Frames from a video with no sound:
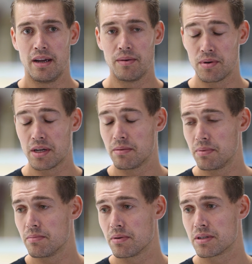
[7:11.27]
and we're going to
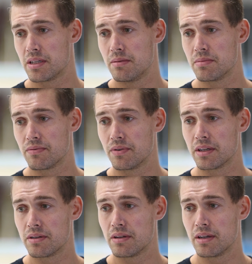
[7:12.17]
beat most teams if we
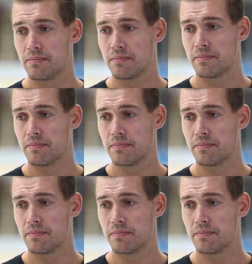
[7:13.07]
can do that.